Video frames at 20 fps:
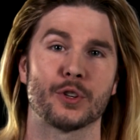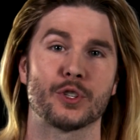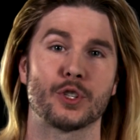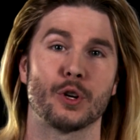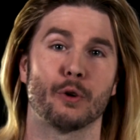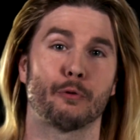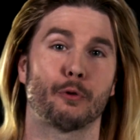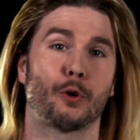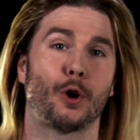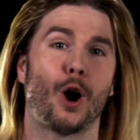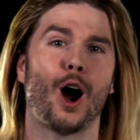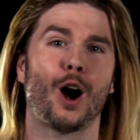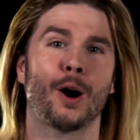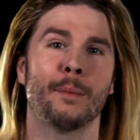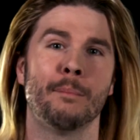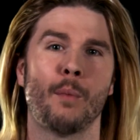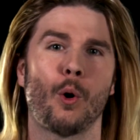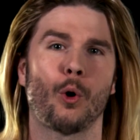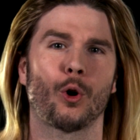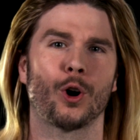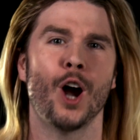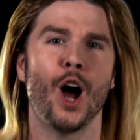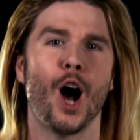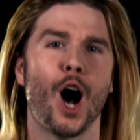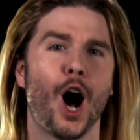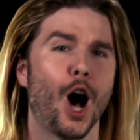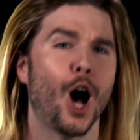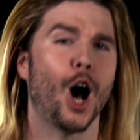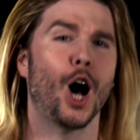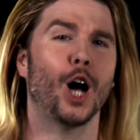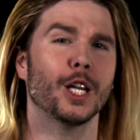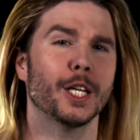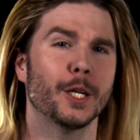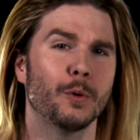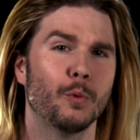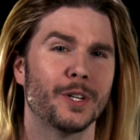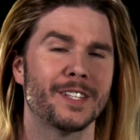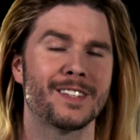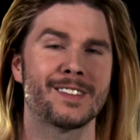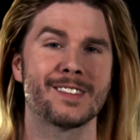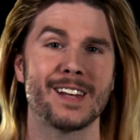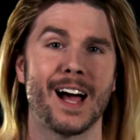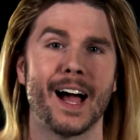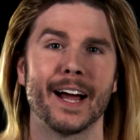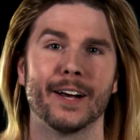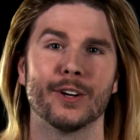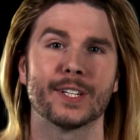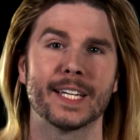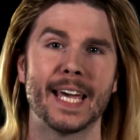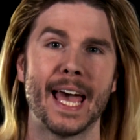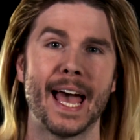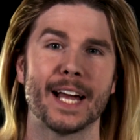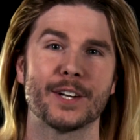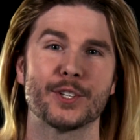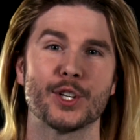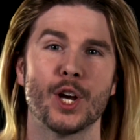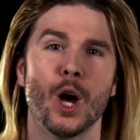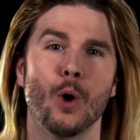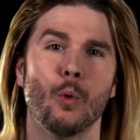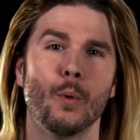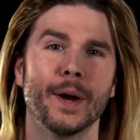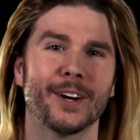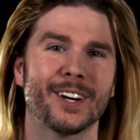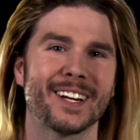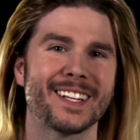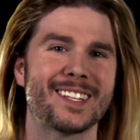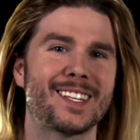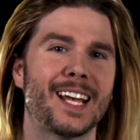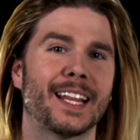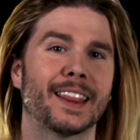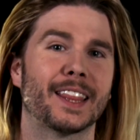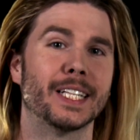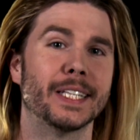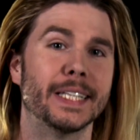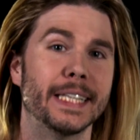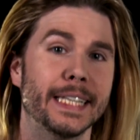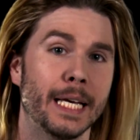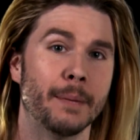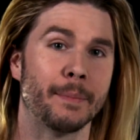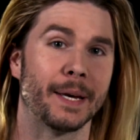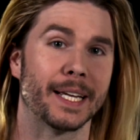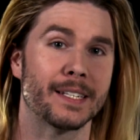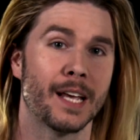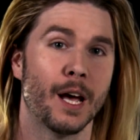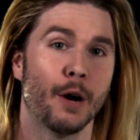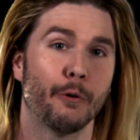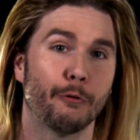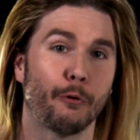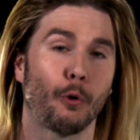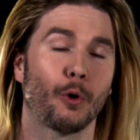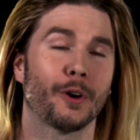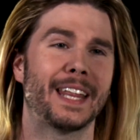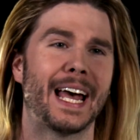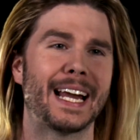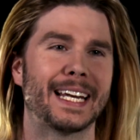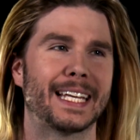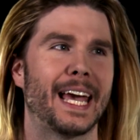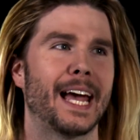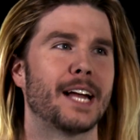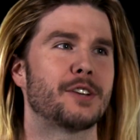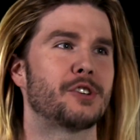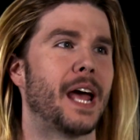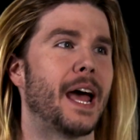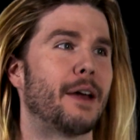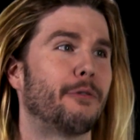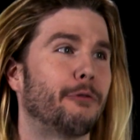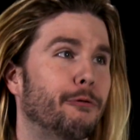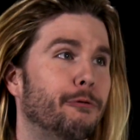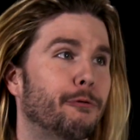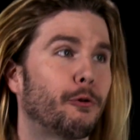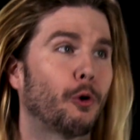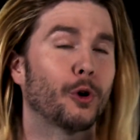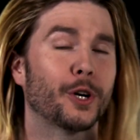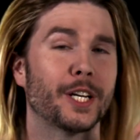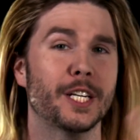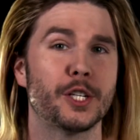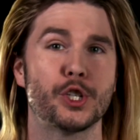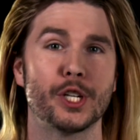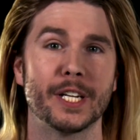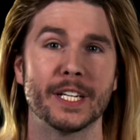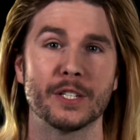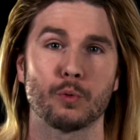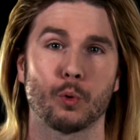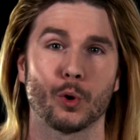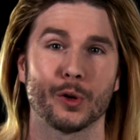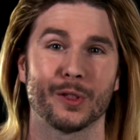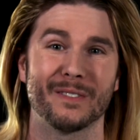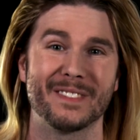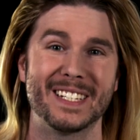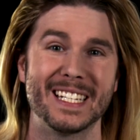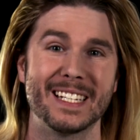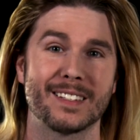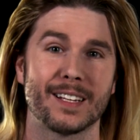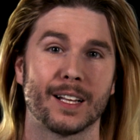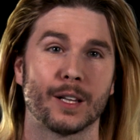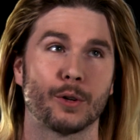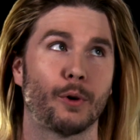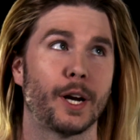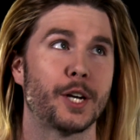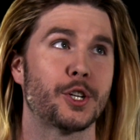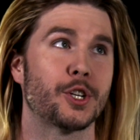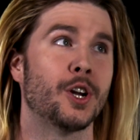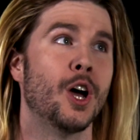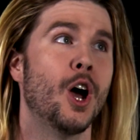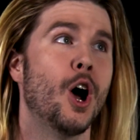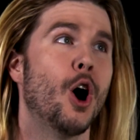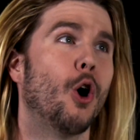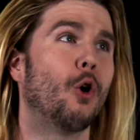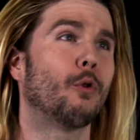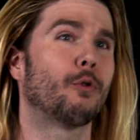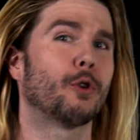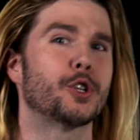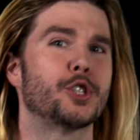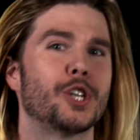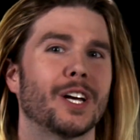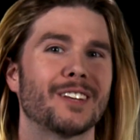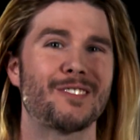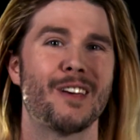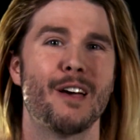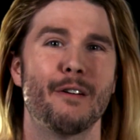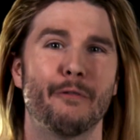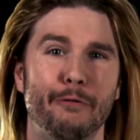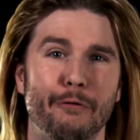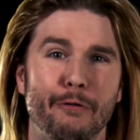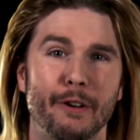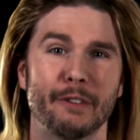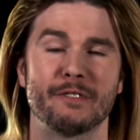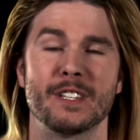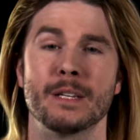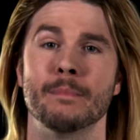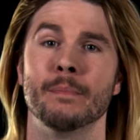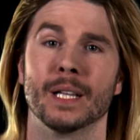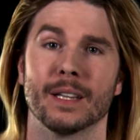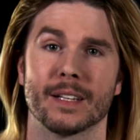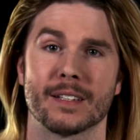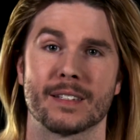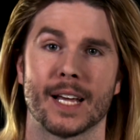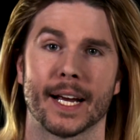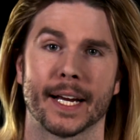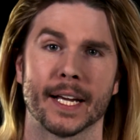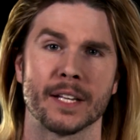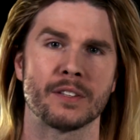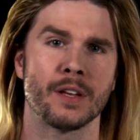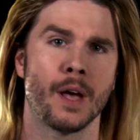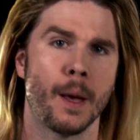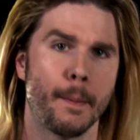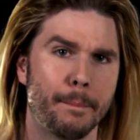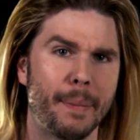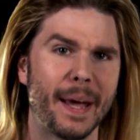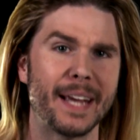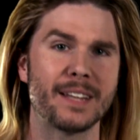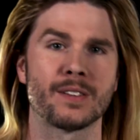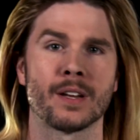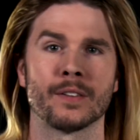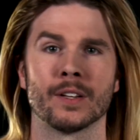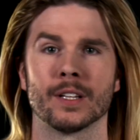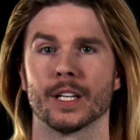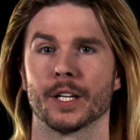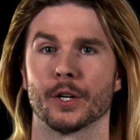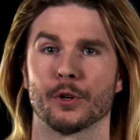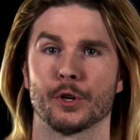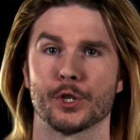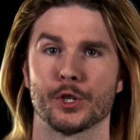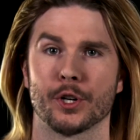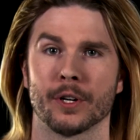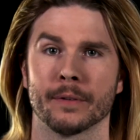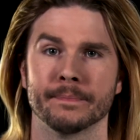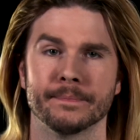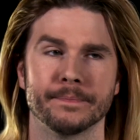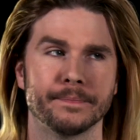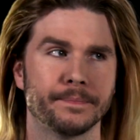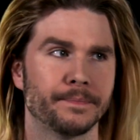So for our more Hollywood-style catch, we're going to set the limit for that catch at forty G's worth of deceleration over just fifty milliseconds based on the literature.